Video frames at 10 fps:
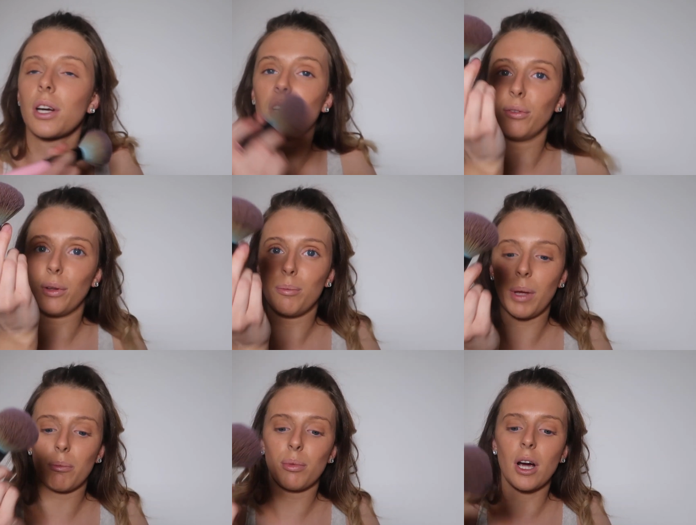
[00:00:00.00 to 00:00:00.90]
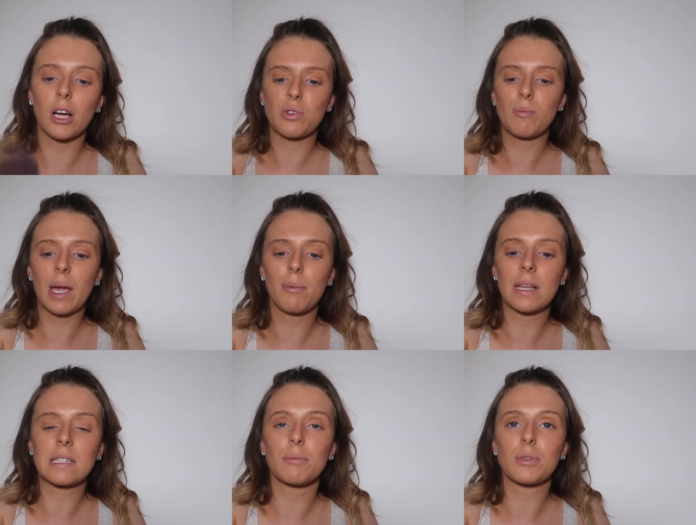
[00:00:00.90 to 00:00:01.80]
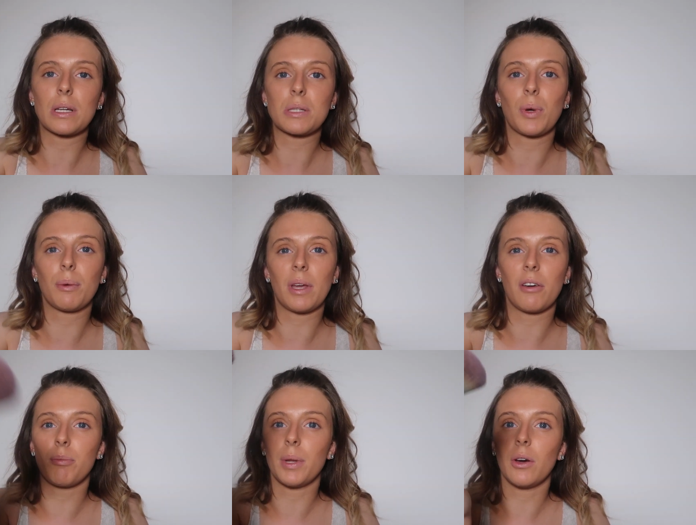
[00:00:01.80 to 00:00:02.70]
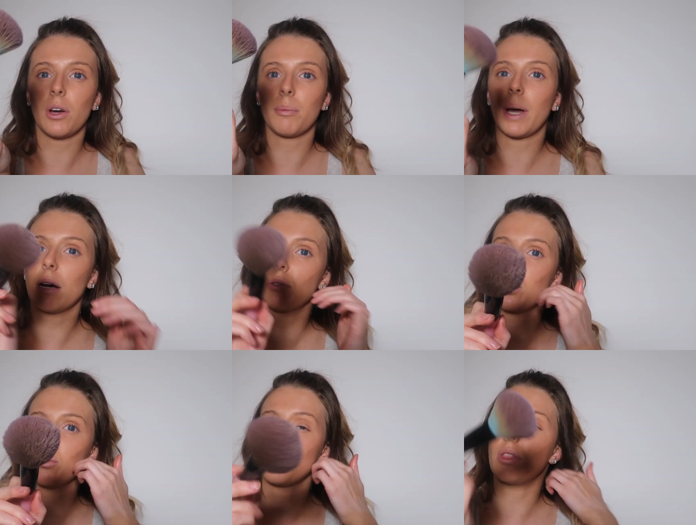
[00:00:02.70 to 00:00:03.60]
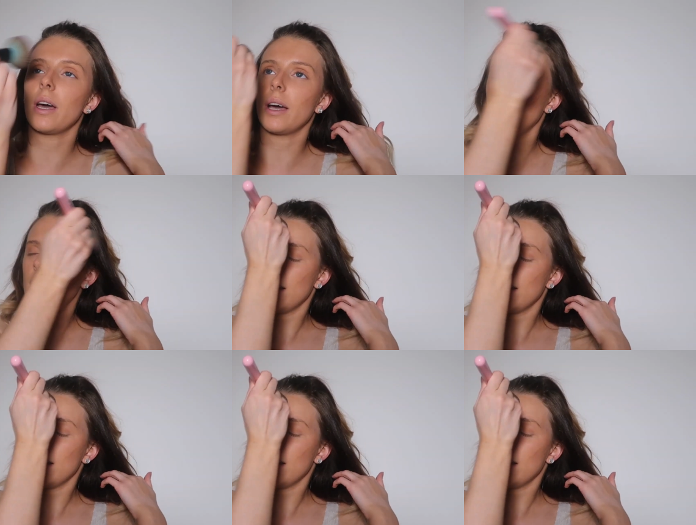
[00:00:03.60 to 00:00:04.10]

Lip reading: go with a big brush and maybe sometimes put a bit of banana powder on that